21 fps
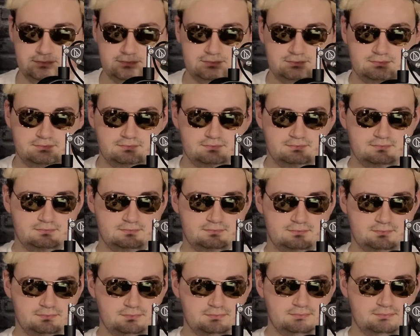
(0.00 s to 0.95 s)

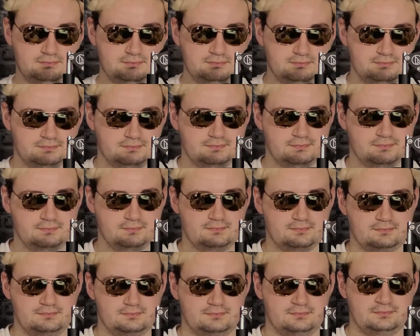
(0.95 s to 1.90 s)

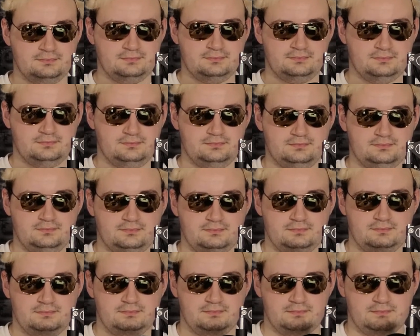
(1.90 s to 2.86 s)

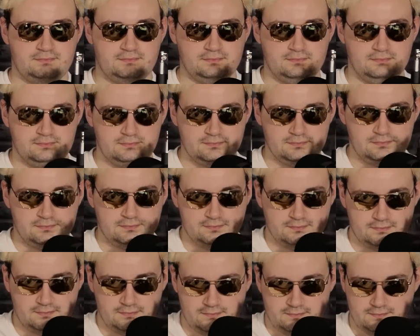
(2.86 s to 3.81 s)

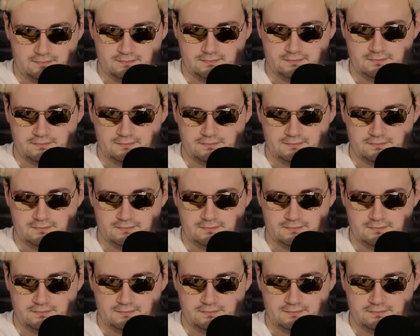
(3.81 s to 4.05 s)
The person shown says nothing.